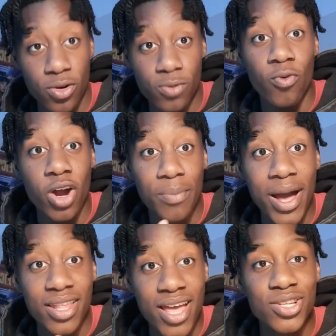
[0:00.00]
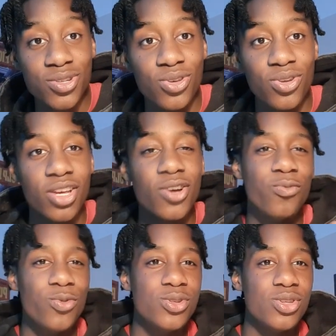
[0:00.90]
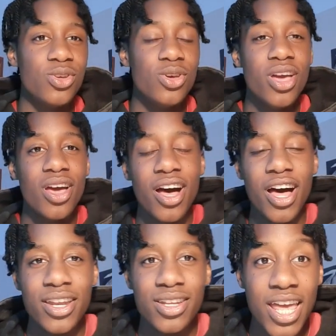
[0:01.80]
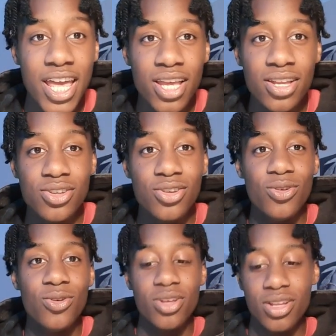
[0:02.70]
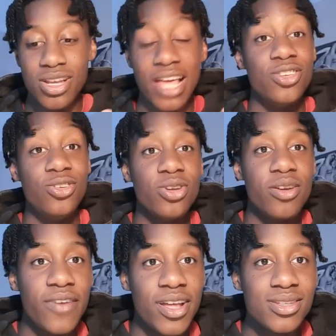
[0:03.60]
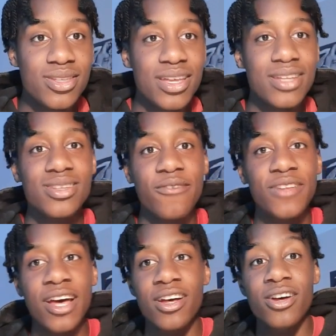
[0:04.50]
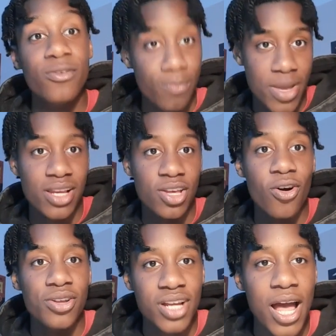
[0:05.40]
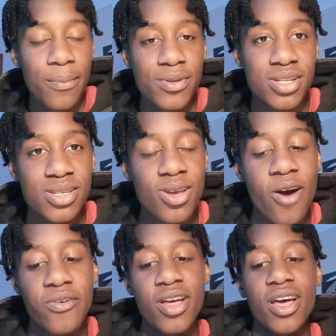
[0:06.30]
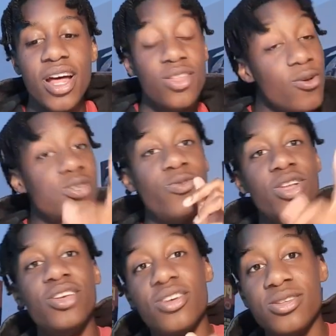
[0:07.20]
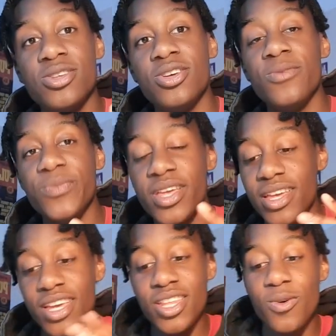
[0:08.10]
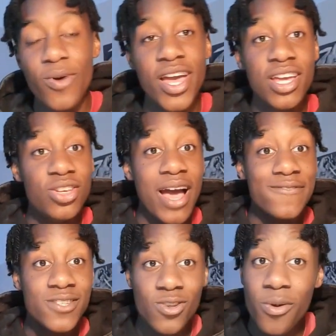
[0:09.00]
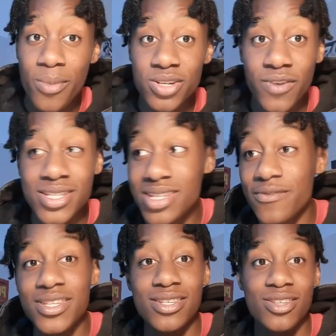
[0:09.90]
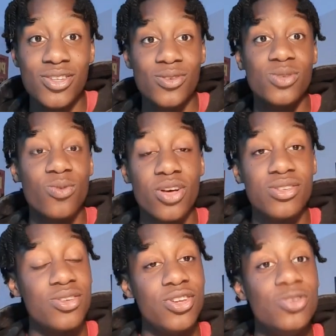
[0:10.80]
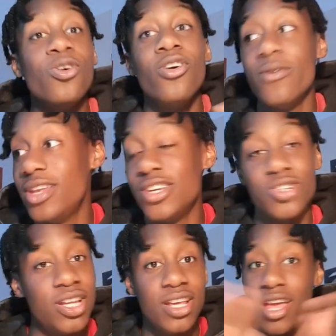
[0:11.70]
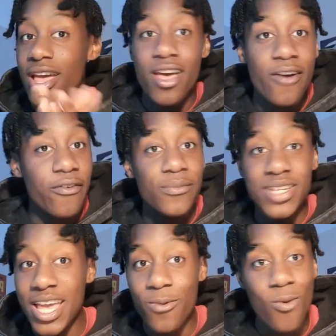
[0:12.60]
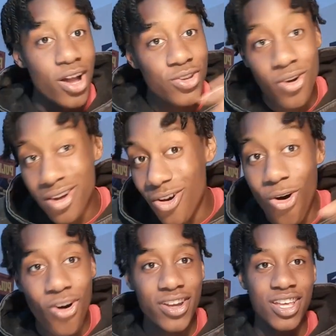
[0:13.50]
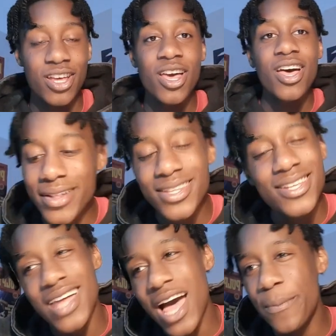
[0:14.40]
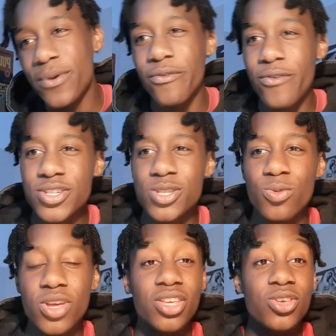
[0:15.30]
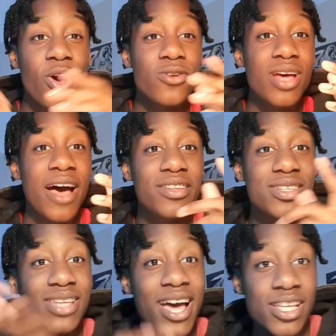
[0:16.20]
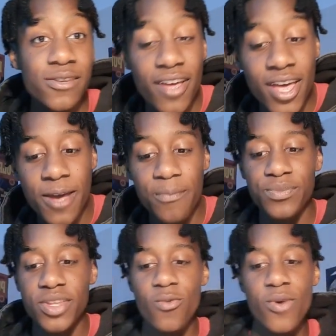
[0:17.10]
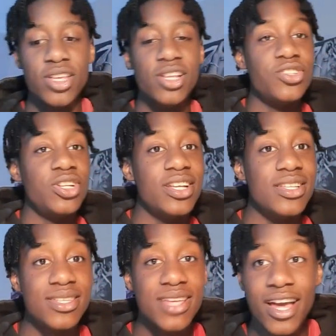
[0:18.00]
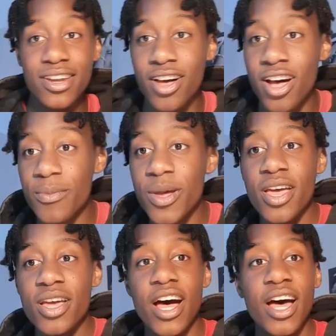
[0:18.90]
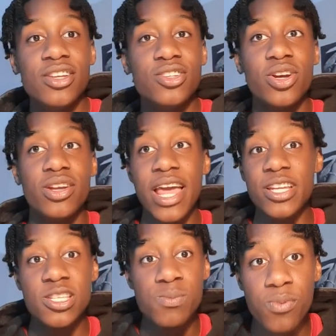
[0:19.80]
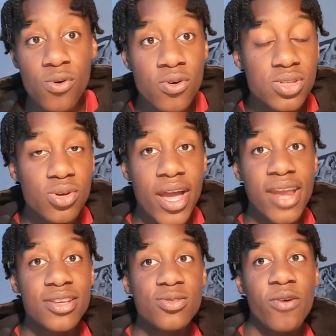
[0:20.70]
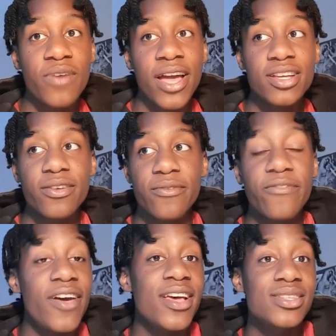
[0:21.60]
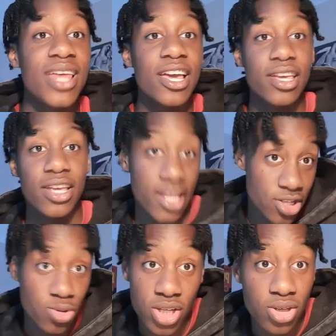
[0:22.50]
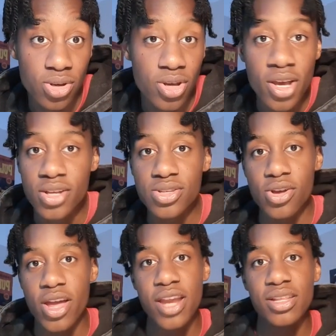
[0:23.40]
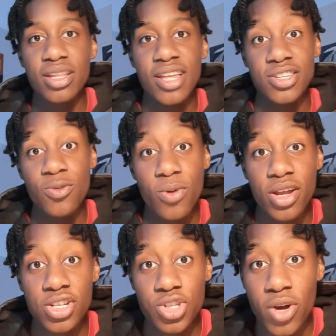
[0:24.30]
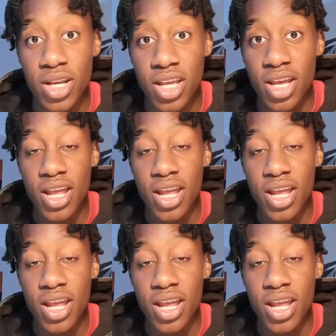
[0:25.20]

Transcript: run by the actual uni called Rusu, and they do like union events and stuff that are mainly on the campus itself, and those are really good too. Either way, you have so much festivities to do as well, so you're literally from day one you're on it. Other things that happen in Freshers Week, you also have the Society Fair, where you literally can sign up and join any sports or any sort of like fairs that intrigue you. So anything that you want to join in